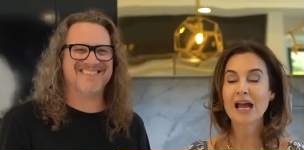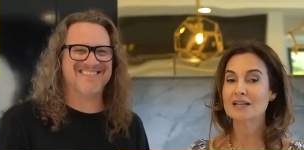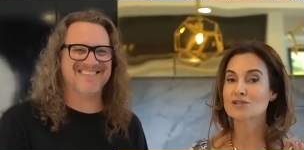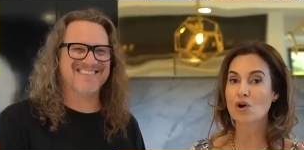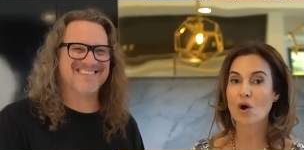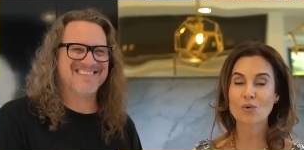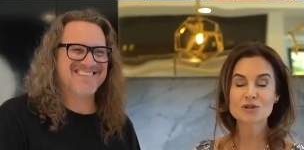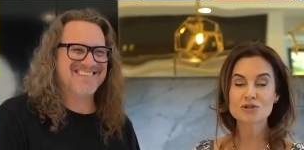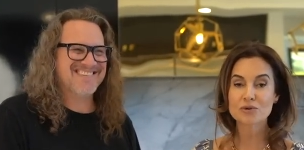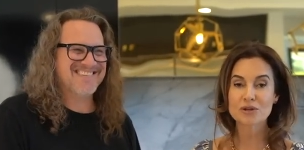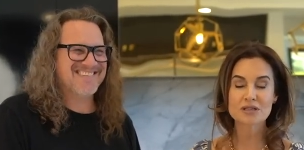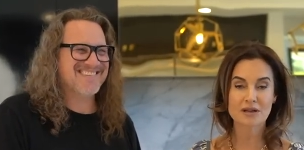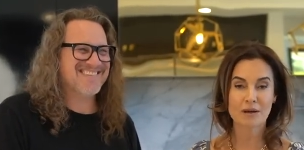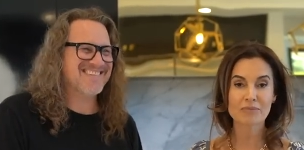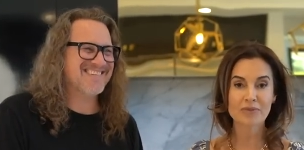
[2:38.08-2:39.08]
Speaker 1: And he's always doing
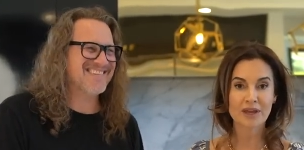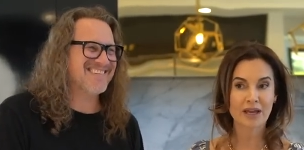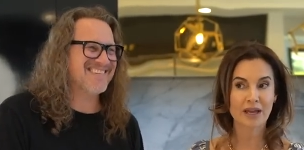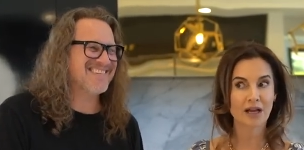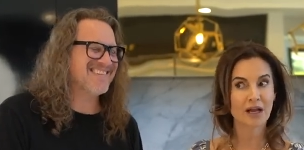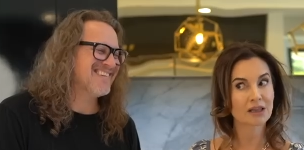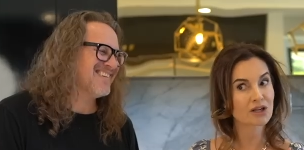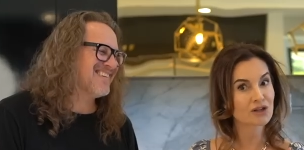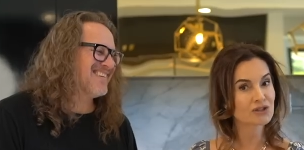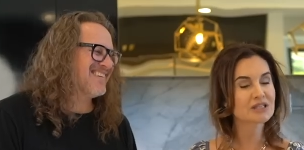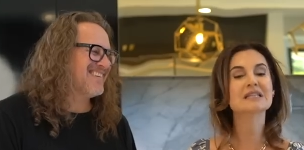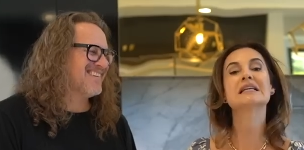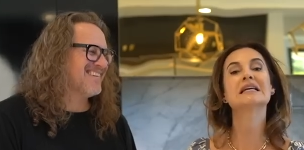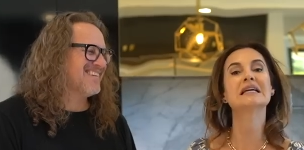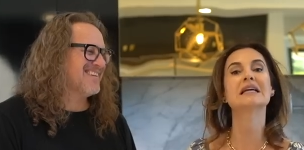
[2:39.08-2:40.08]
something a little
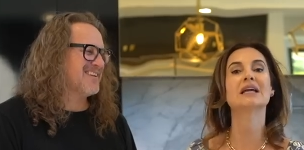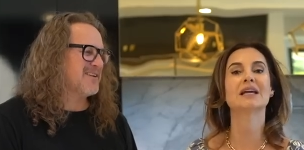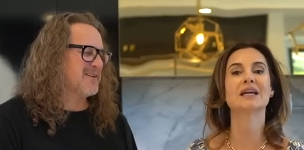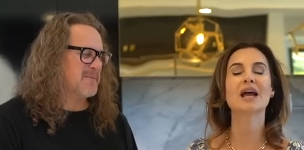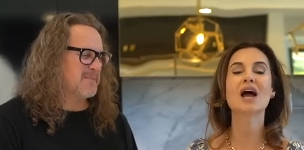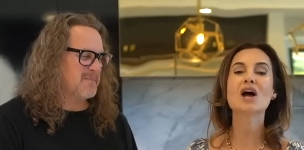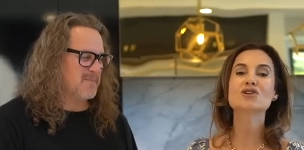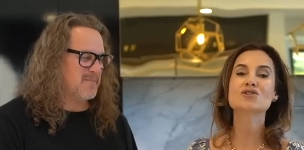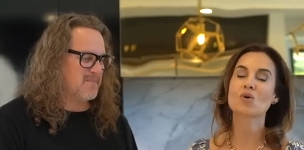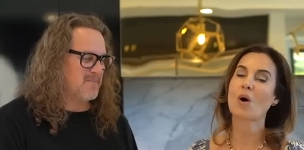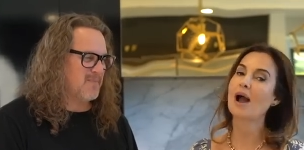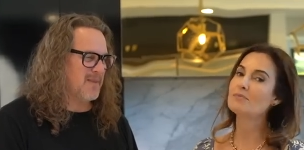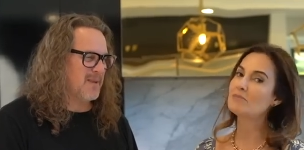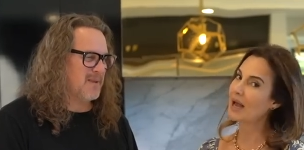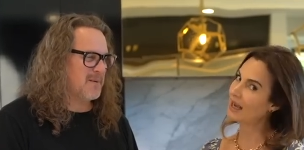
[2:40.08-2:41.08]
sneaky. So I
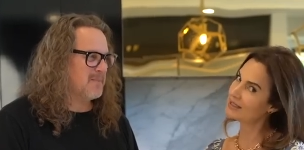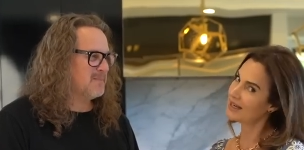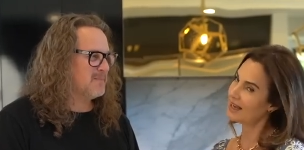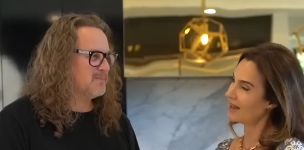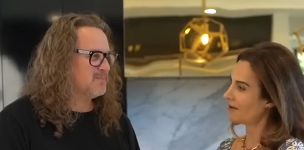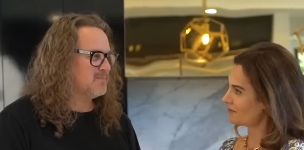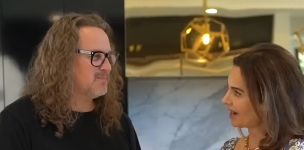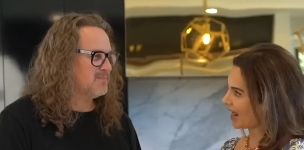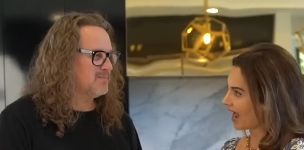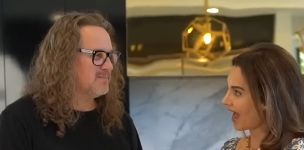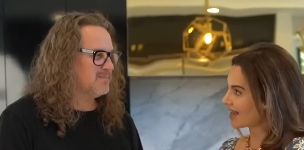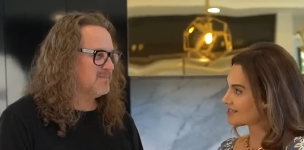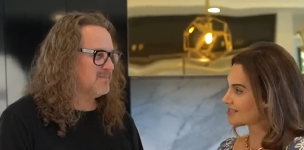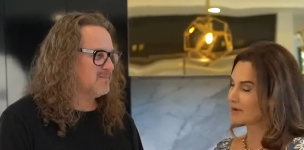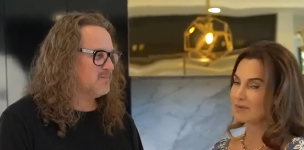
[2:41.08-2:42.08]
begged him and I
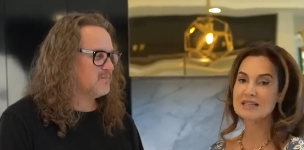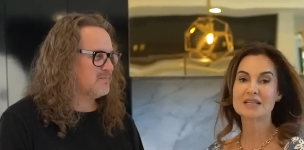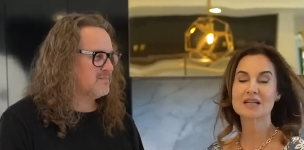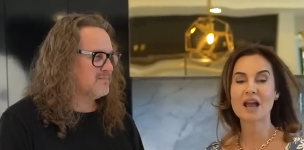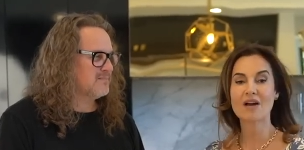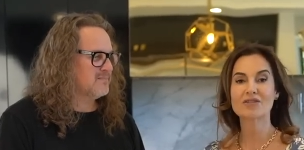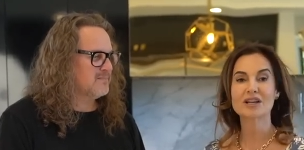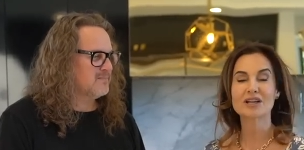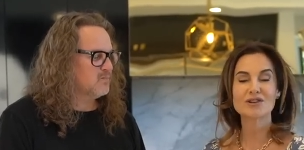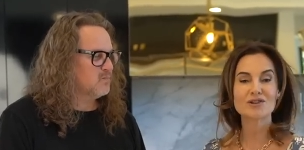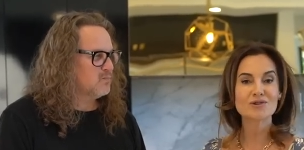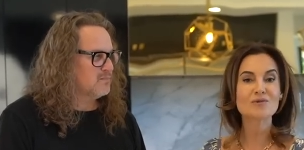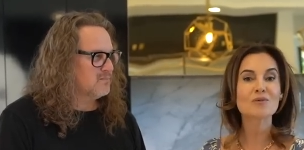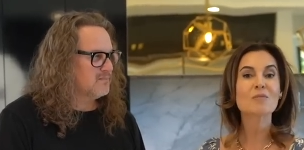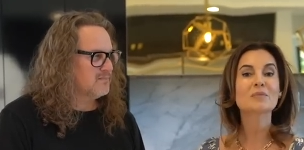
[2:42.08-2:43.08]
asked him, I said, Kevin, can
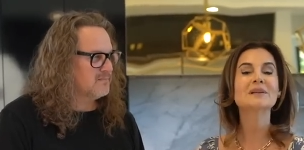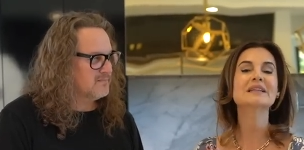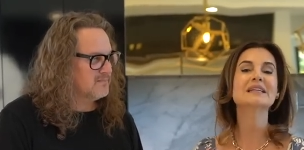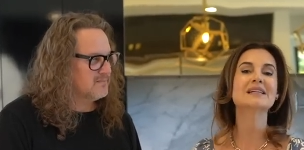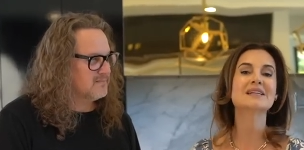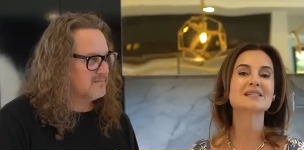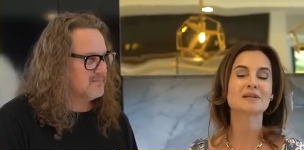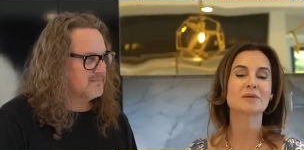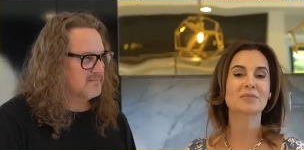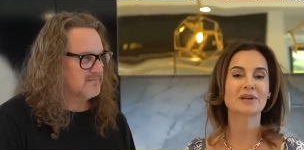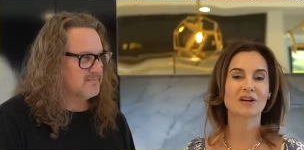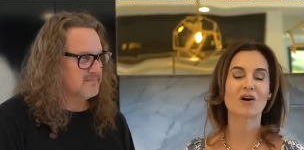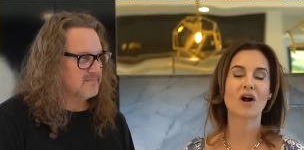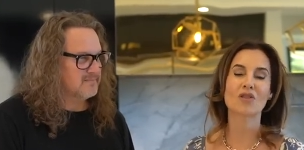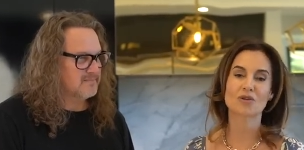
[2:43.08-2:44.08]
you please
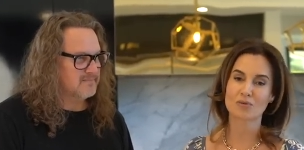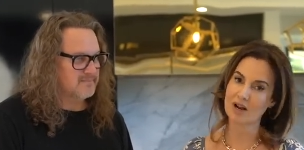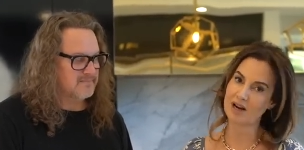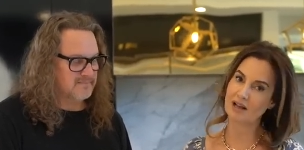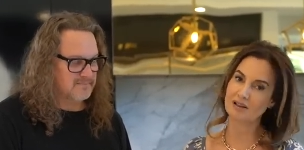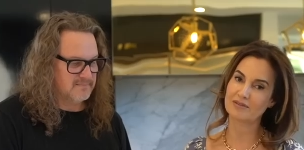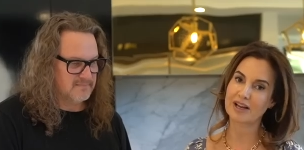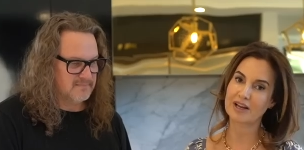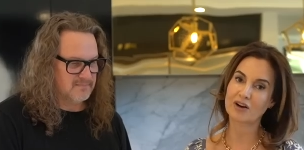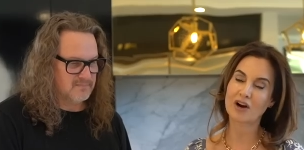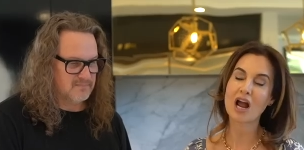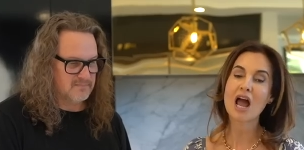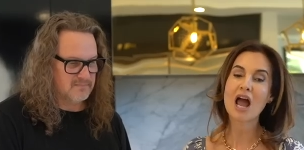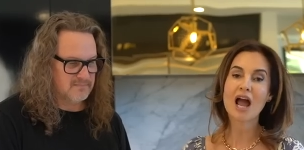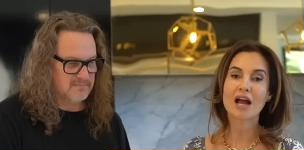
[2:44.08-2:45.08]
appear on the red elevator
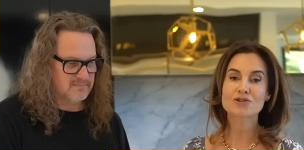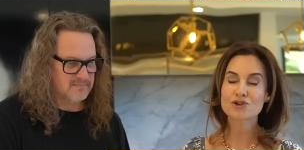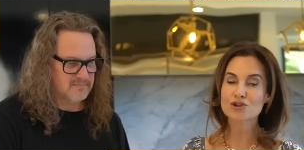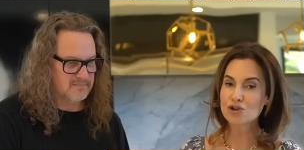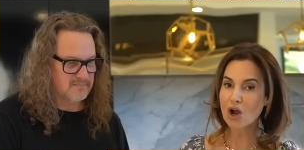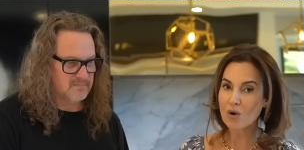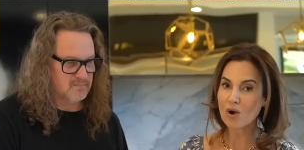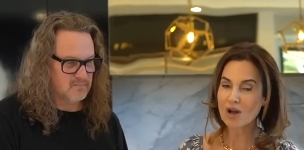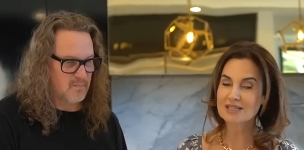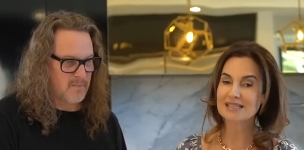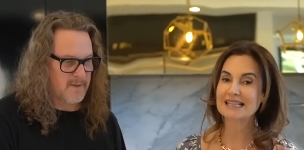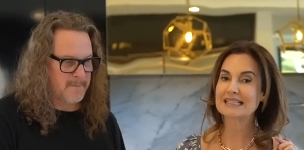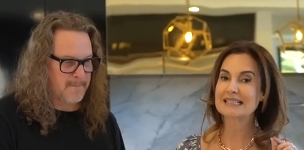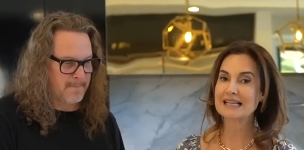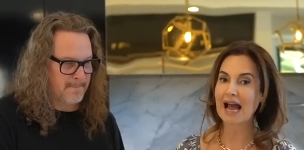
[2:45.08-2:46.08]
and show us
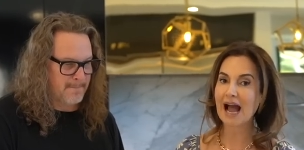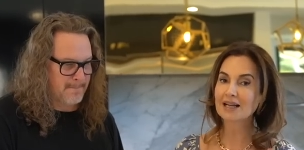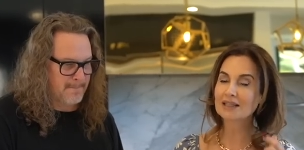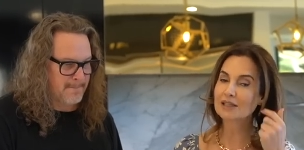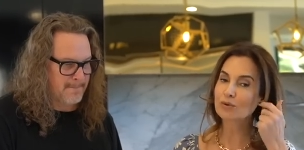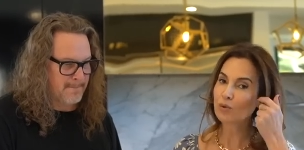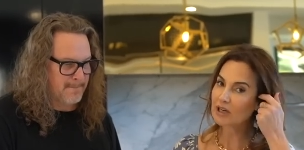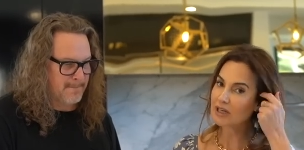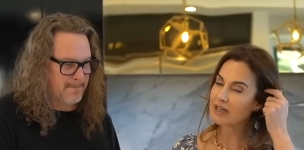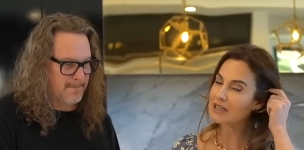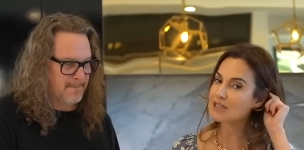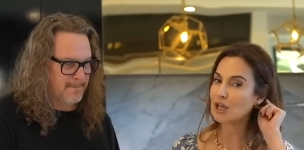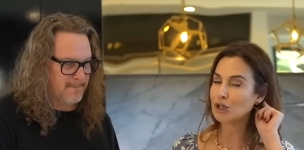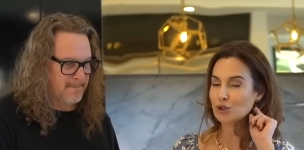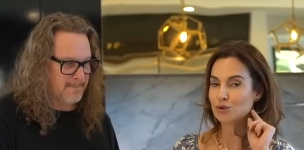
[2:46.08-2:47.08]
exactly what it is
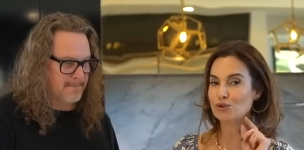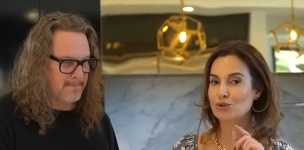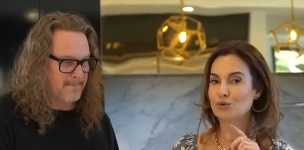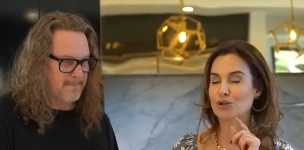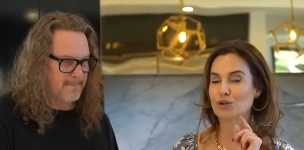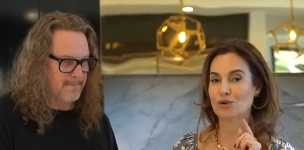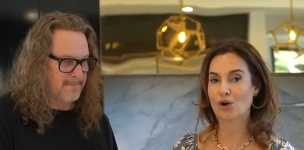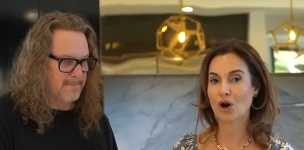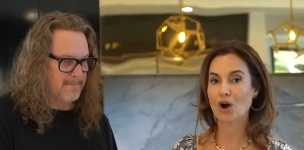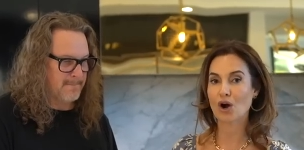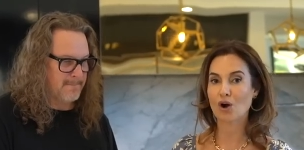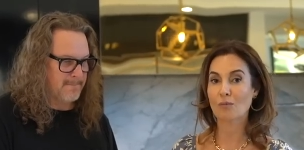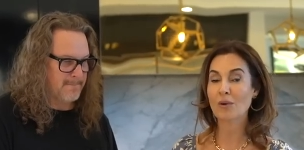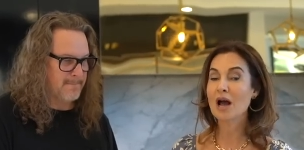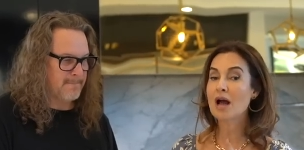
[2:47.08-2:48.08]
that you do in your
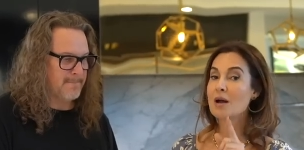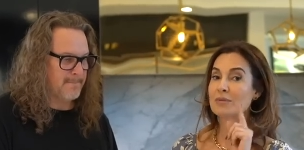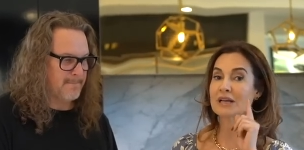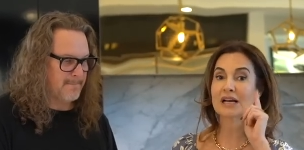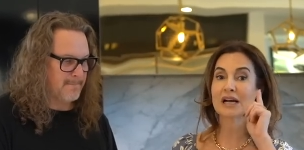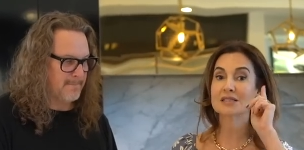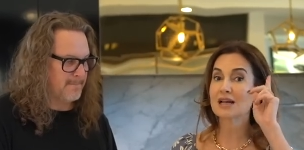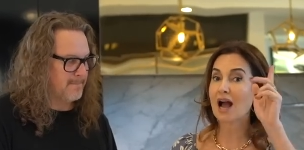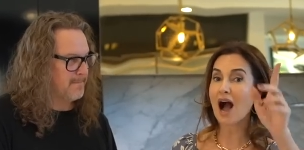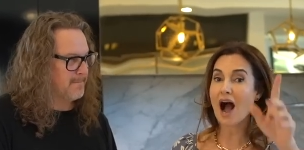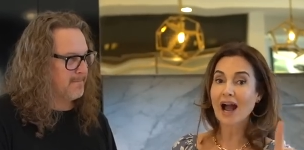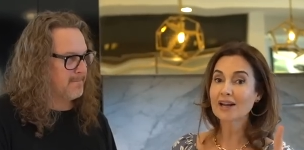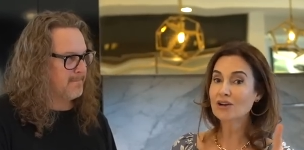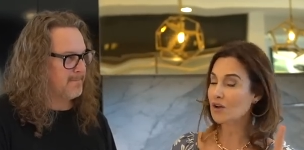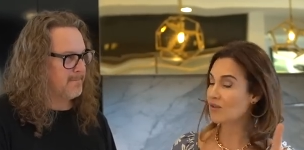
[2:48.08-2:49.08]
home? Because
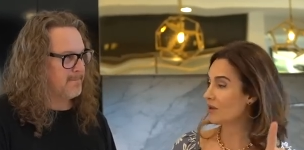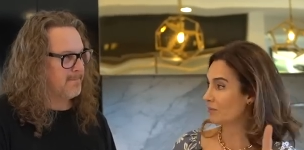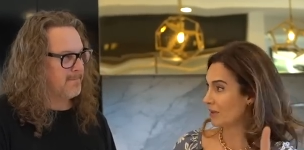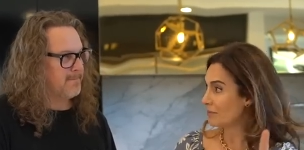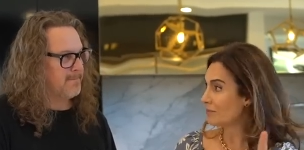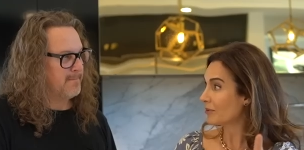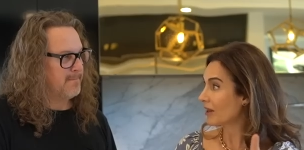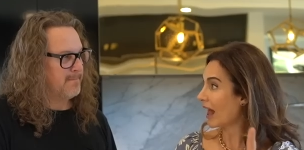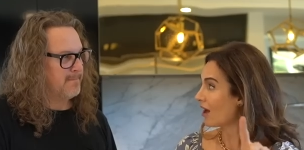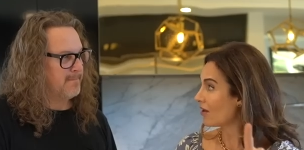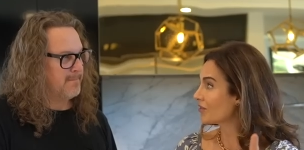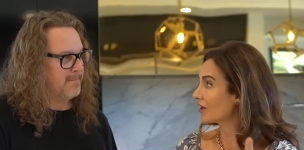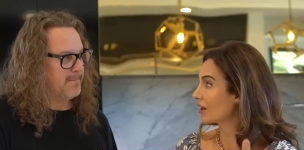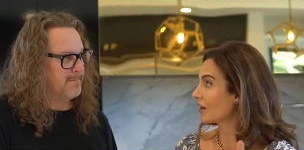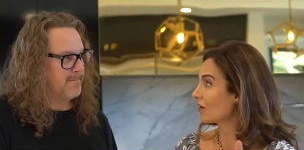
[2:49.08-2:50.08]
I know that people out
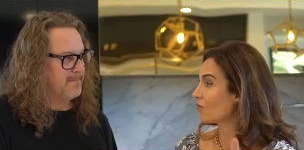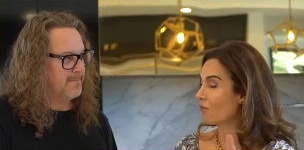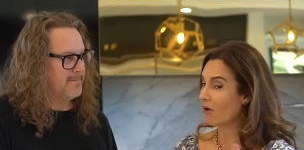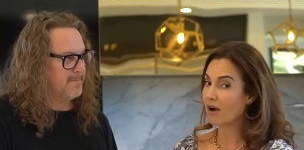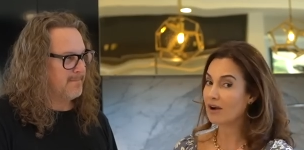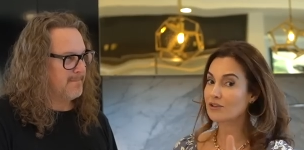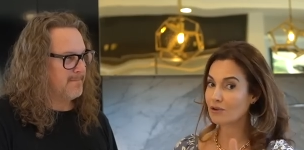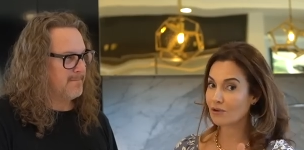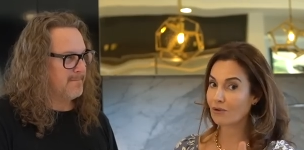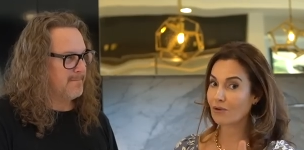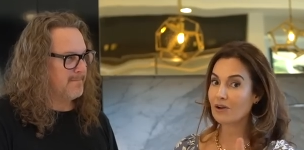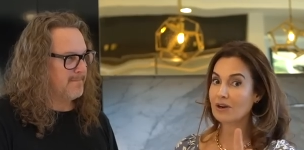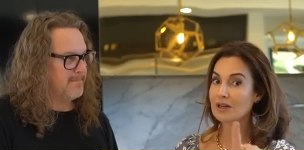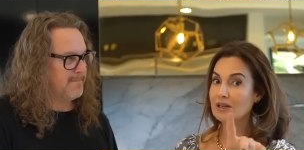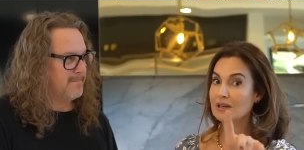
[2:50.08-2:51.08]
there want your